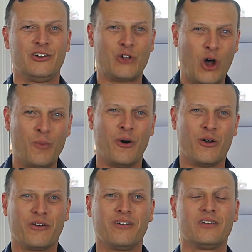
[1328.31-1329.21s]
She's a
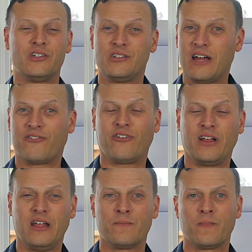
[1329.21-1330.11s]
homeowner. She's
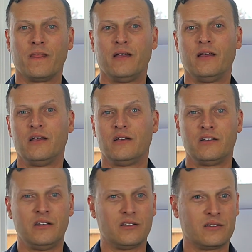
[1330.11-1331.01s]
debt-free.
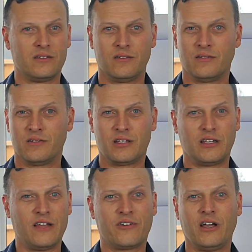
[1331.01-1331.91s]
She's
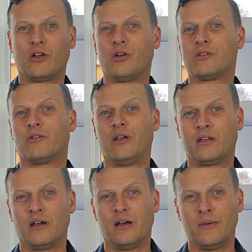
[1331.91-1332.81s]
significantly increased her
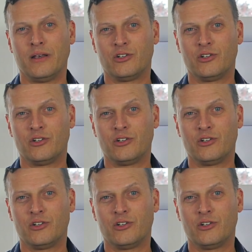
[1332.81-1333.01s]
income.